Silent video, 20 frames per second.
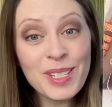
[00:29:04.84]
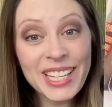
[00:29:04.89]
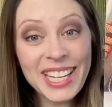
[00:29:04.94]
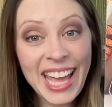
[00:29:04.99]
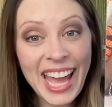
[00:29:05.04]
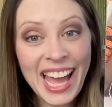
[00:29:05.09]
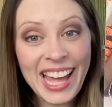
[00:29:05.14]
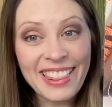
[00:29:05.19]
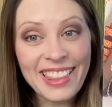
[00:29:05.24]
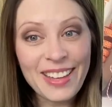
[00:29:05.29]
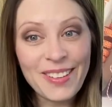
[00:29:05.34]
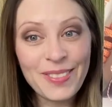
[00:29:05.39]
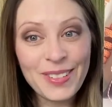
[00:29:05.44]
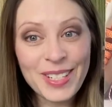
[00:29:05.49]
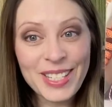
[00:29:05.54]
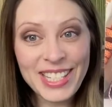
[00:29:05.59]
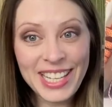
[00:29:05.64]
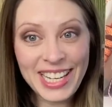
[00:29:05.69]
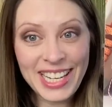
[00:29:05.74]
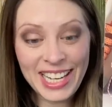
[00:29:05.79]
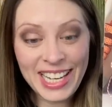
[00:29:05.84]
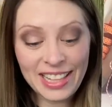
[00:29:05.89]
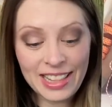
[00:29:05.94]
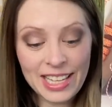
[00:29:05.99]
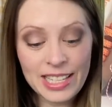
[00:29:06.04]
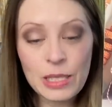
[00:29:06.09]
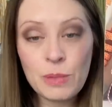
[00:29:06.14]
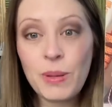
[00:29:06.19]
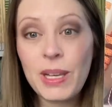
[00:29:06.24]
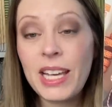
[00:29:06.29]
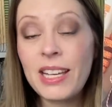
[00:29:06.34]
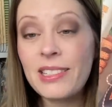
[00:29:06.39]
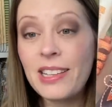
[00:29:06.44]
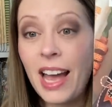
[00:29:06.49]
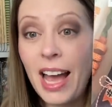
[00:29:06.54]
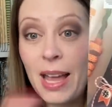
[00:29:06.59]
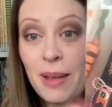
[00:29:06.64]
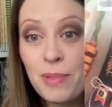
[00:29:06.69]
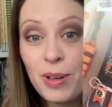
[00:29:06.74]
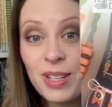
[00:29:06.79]
to Kathy for sending this because
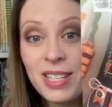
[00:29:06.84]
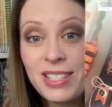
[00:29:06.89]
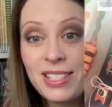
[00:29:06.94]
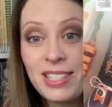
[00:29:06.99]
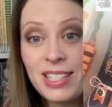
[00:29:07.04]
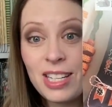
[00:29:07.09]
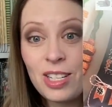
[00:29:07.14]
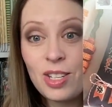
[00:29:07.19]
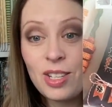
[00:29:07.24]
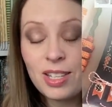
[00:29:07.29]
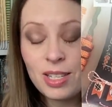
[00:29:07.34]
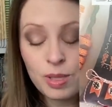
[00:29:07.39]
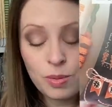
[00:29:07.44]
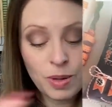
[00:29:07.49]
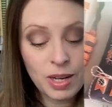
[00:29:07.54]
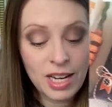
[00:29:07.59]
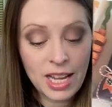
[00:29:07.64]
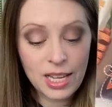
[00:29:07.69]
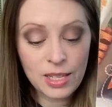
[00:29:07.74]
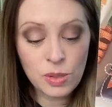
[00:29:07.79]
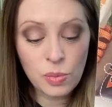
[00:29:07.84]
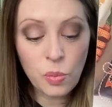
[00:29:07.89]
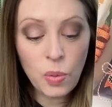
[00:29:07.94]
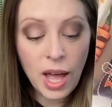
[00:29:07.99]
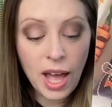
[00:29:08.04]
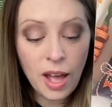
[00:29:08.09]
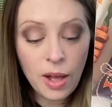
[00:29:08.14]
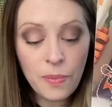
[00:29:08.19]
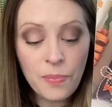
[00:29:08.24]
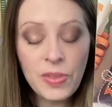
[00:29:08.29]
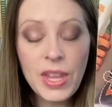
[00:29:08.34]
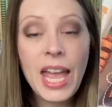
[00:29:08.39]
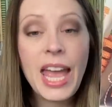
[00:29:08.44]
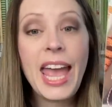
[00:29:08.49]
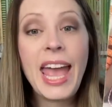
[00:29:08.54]
I'm going to stitch this one as well.